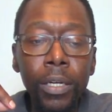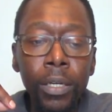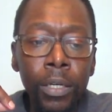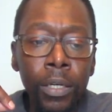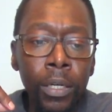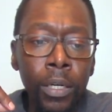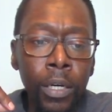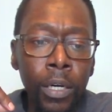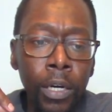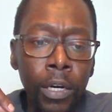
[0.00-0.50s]

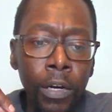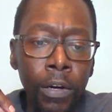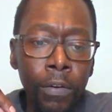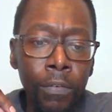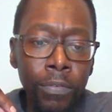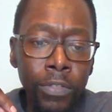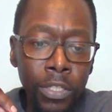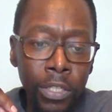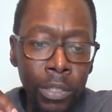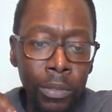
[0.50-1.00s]

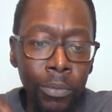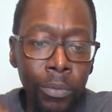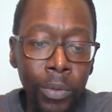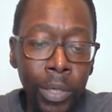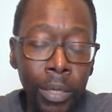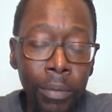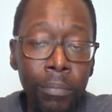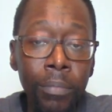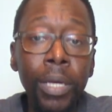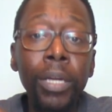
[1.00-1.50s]
of
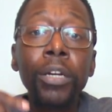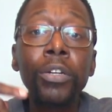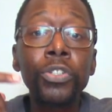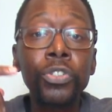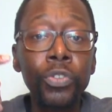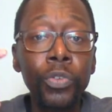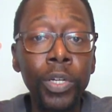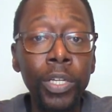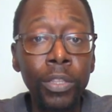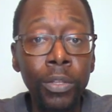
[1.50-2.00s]
someone
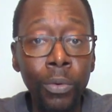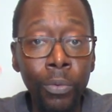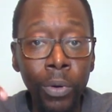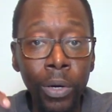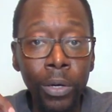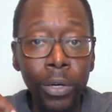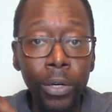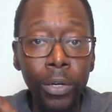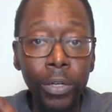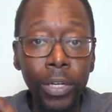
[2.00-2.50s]
ministering the
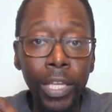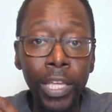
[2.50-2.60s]
Word